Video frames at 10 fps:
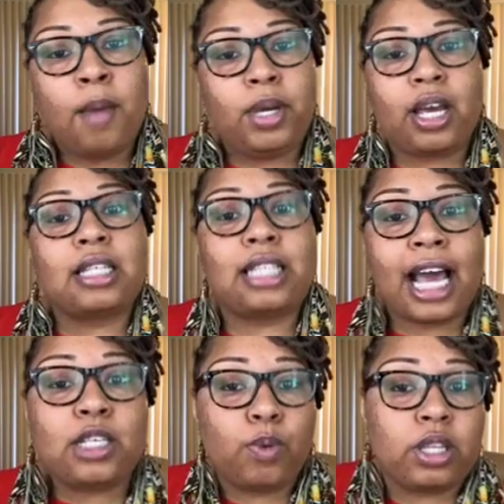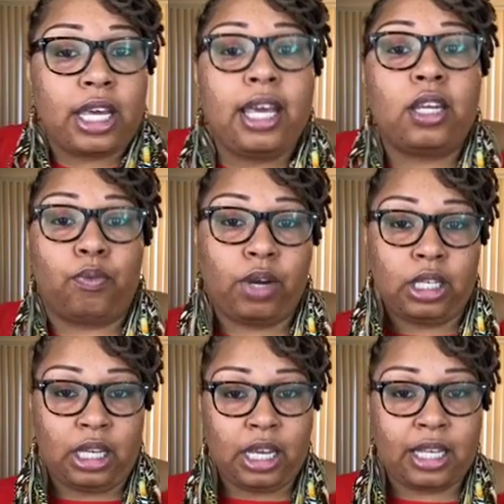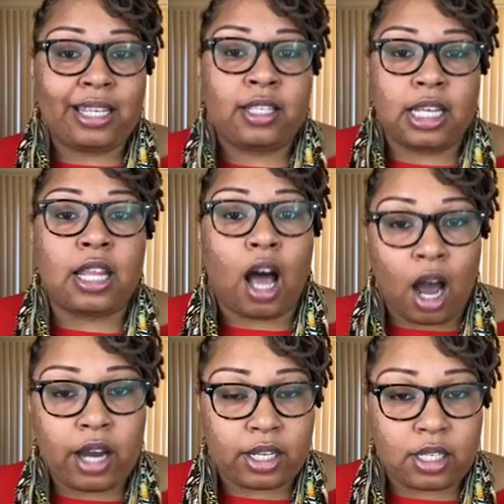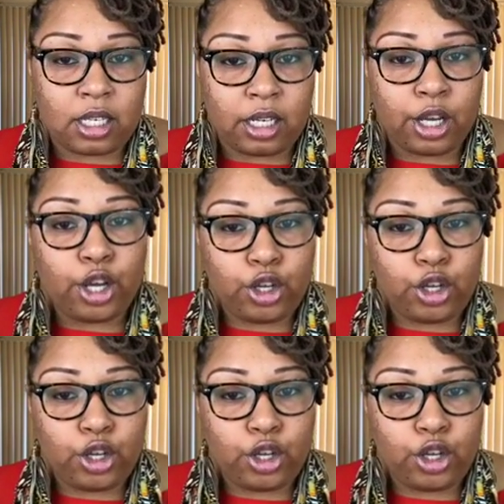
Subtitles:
because that's where the healing really is. It's in the honesty.